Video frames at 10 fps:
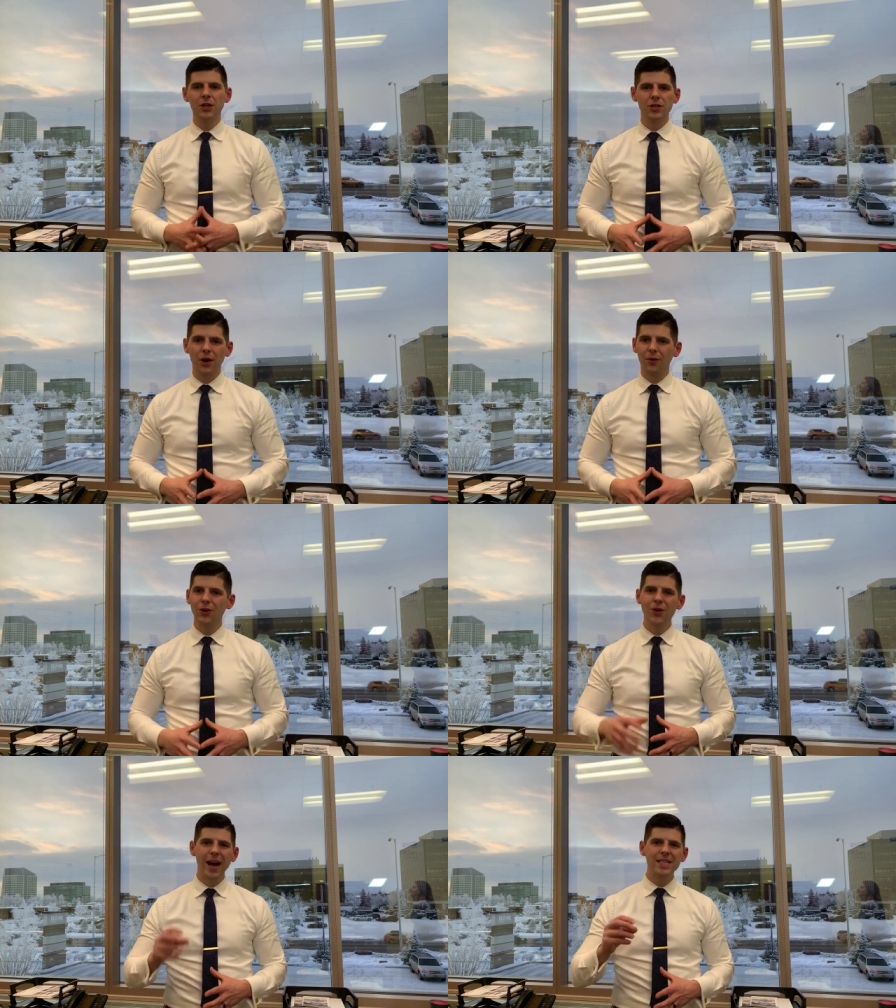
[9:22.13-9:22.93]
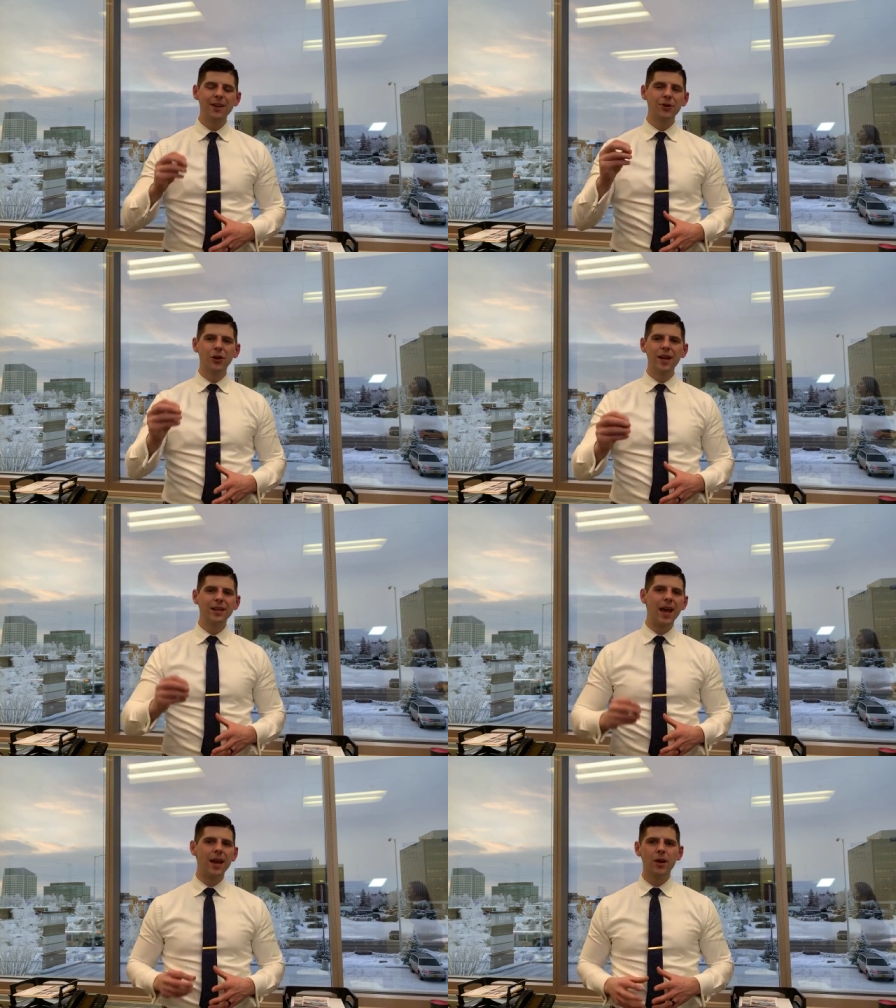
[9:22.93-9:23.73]
So you guys have a
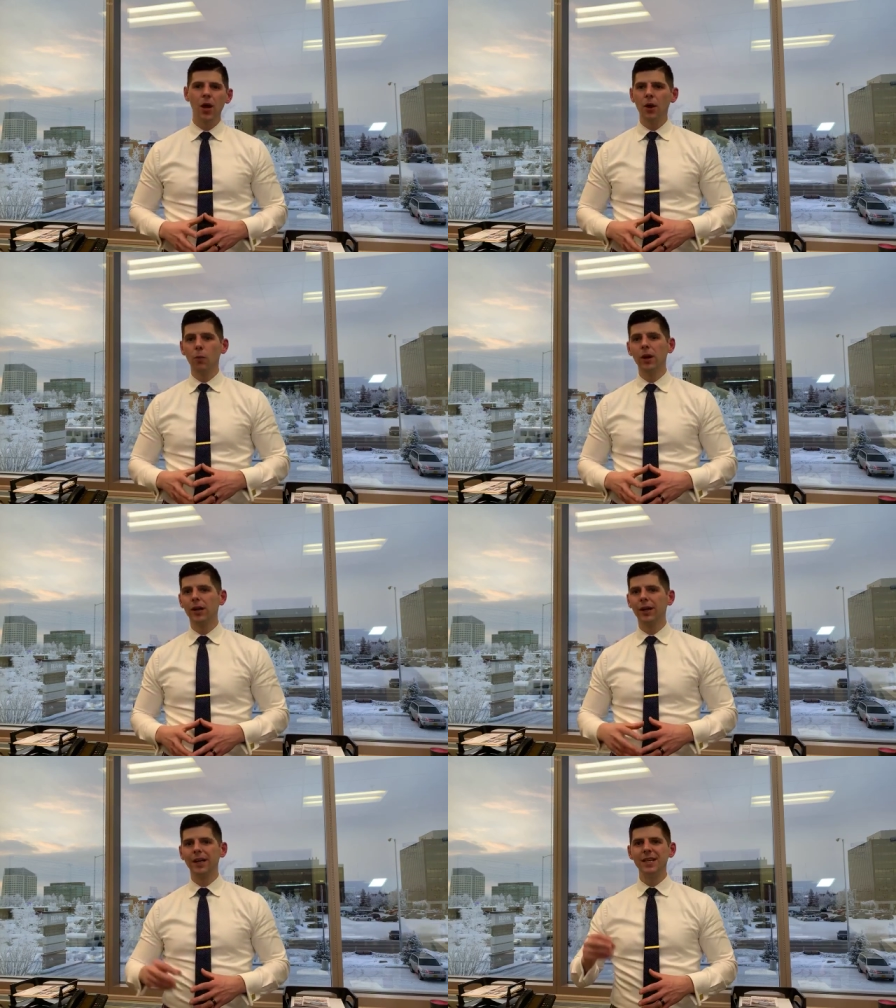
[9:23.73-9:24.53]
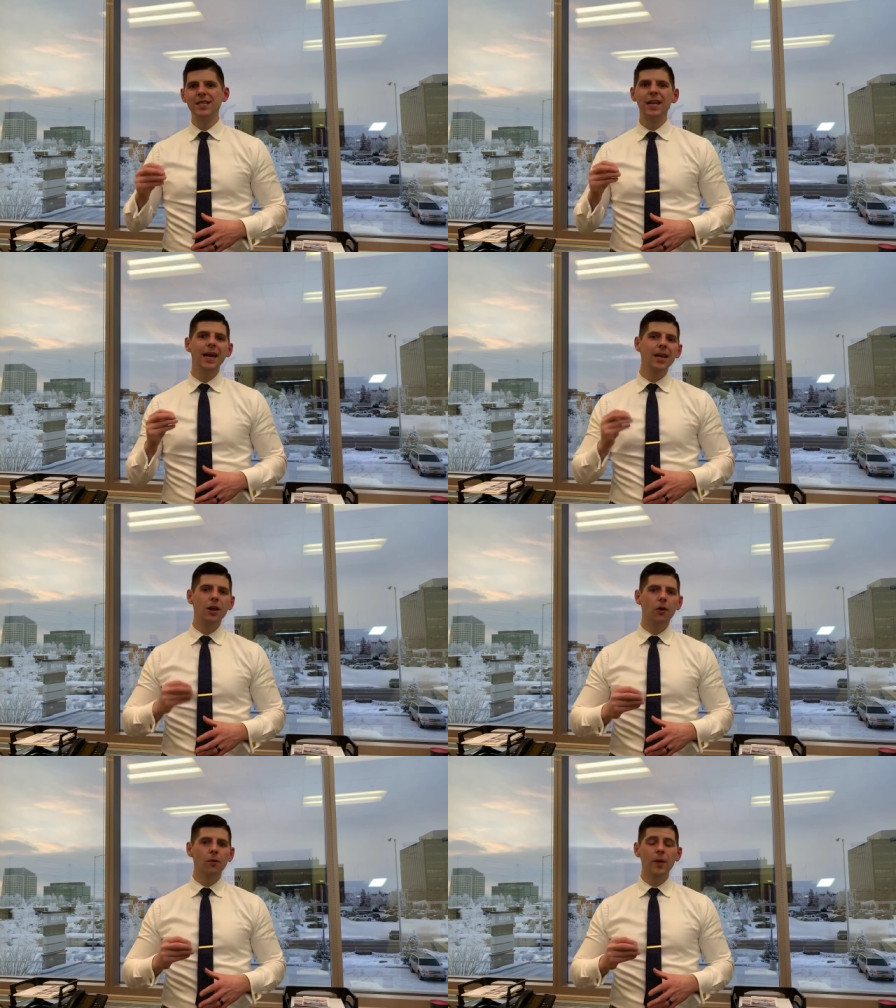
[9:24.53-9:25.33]
great day. We are gonna
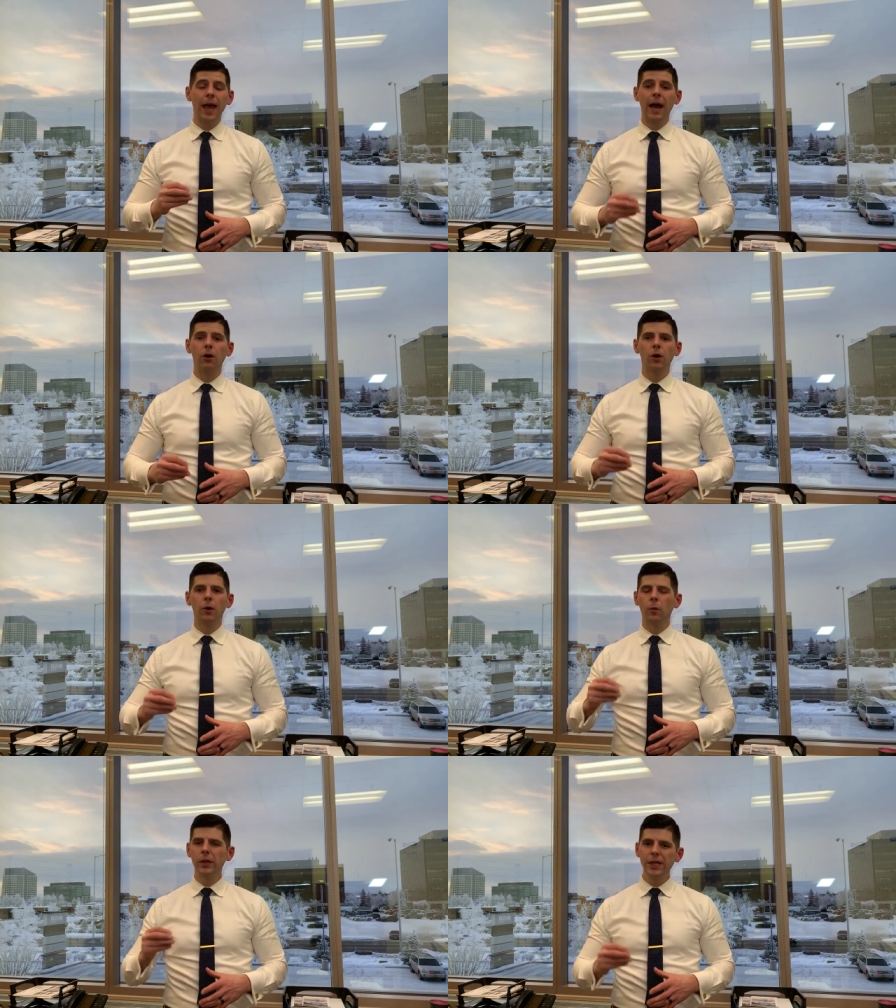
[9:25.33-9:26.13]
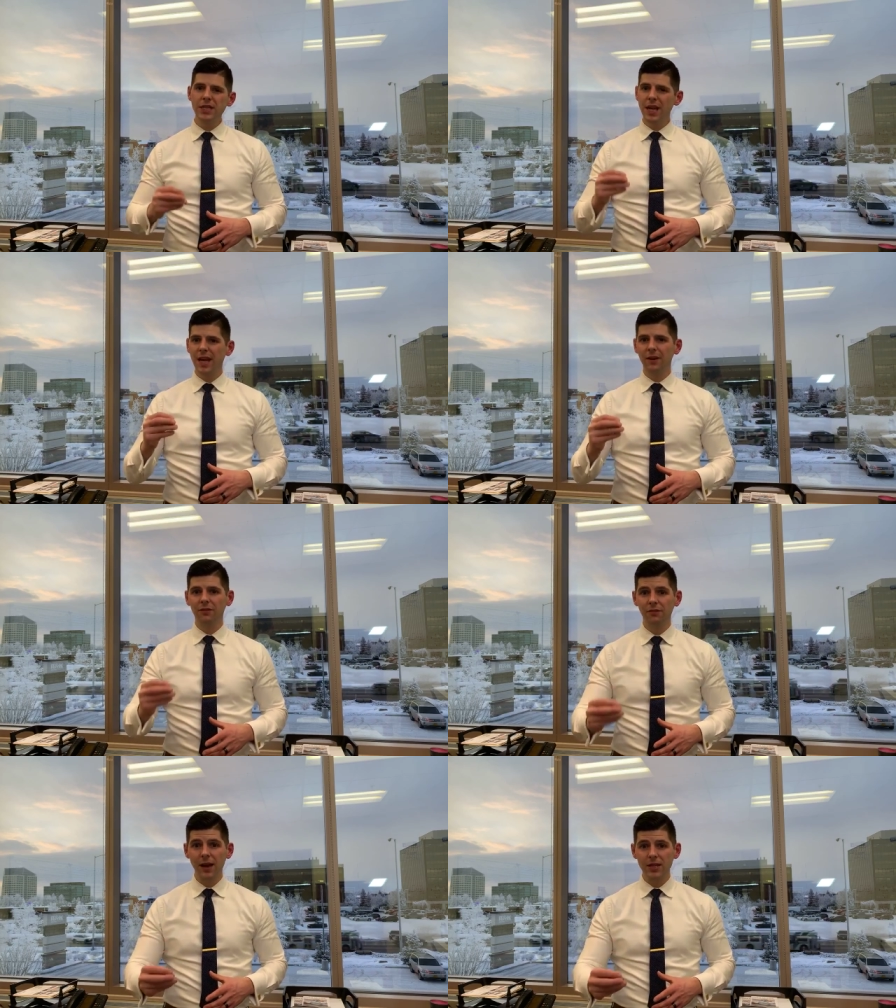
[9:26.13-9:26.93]
continue our real estate
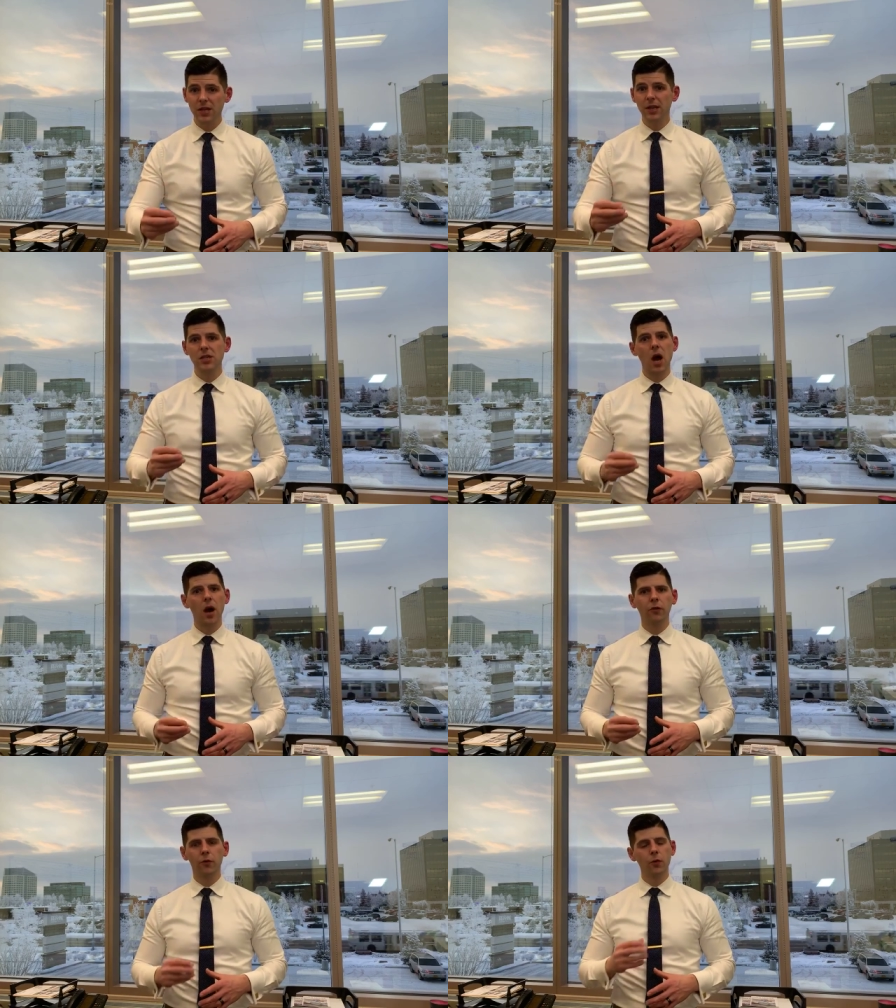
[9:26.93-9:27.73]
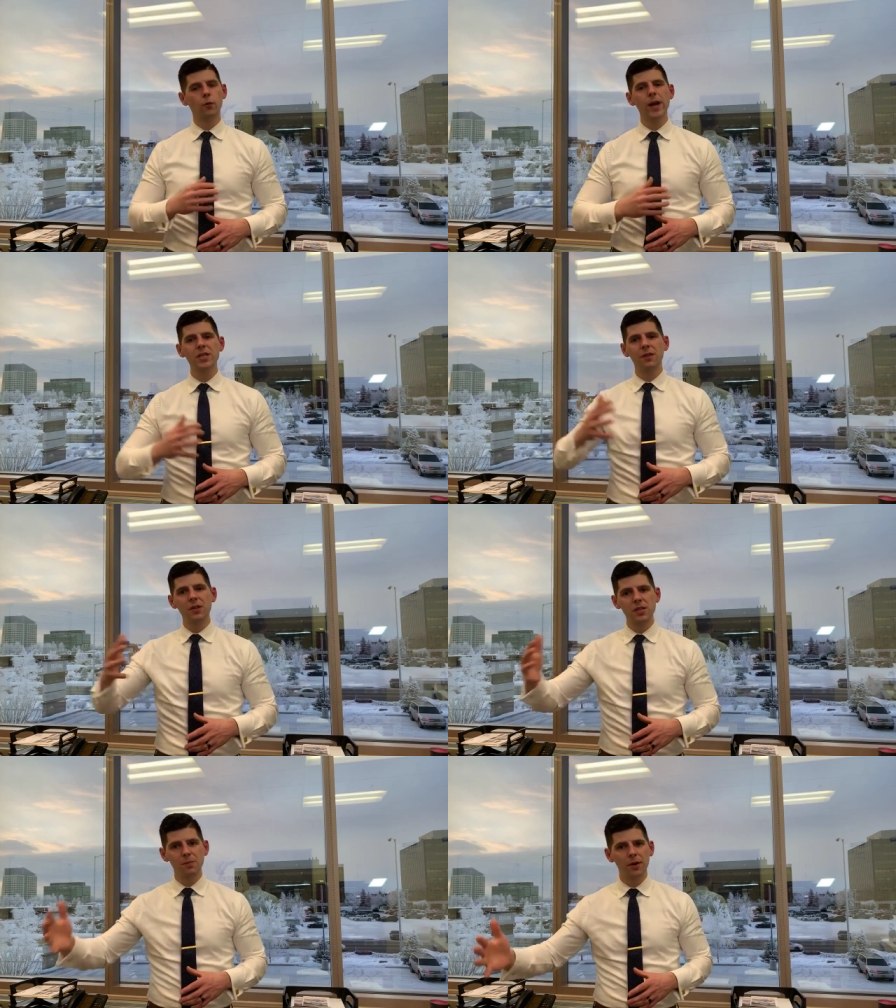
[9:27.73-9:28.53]
investing talks for the rest
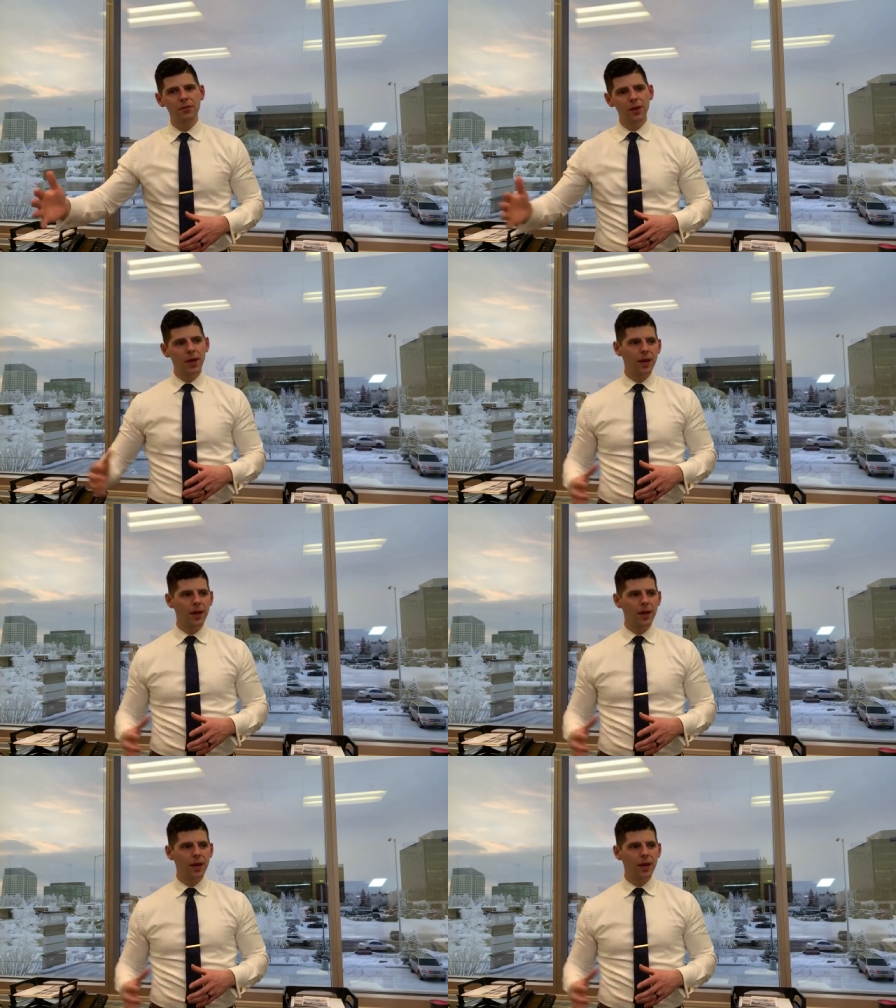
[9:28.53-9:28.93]
of this month.